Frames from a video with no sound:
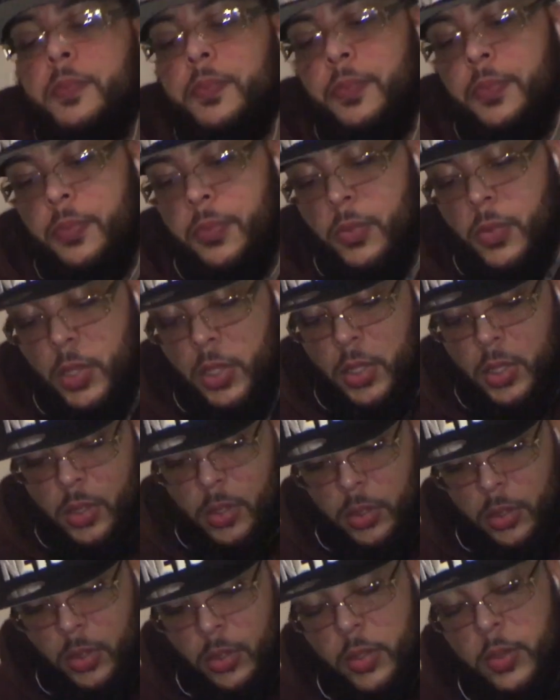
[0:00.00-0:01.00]
But yeah,
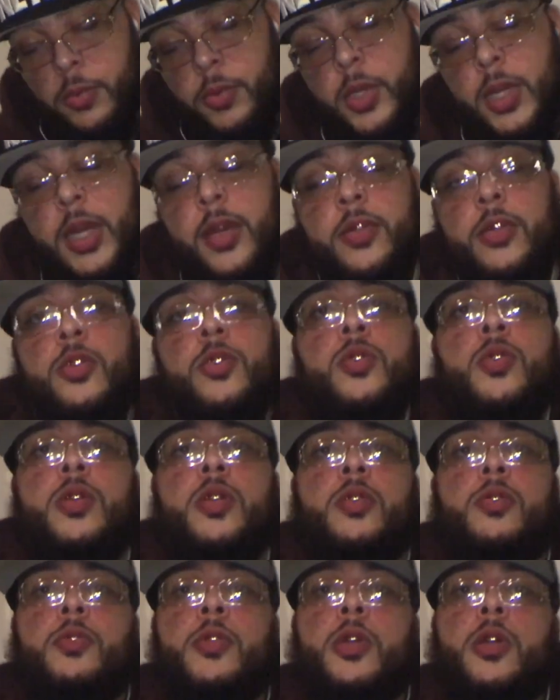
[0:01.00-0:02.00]
if you guys enjoyed
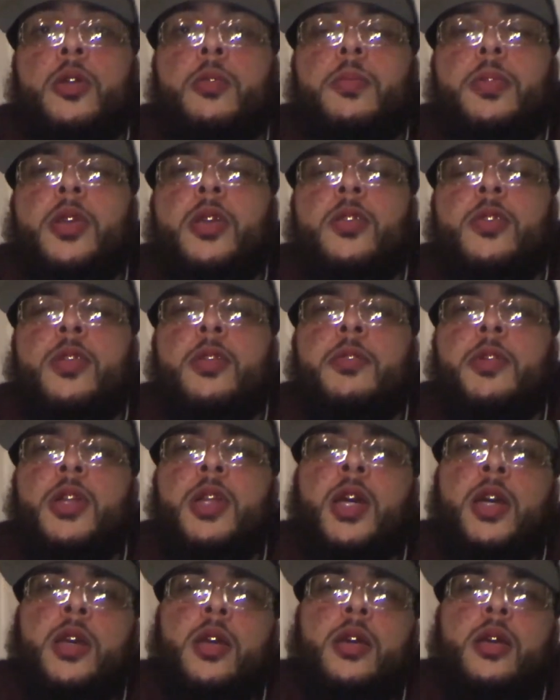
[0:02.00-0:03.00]
this video, please leave a
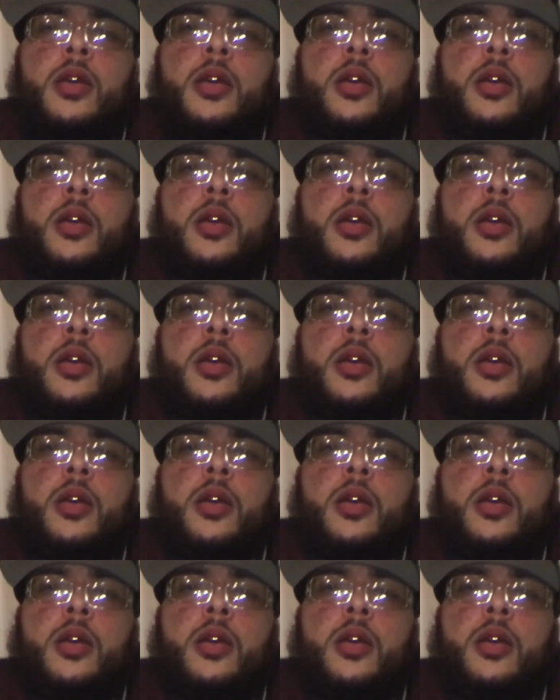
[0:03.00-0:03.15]
like,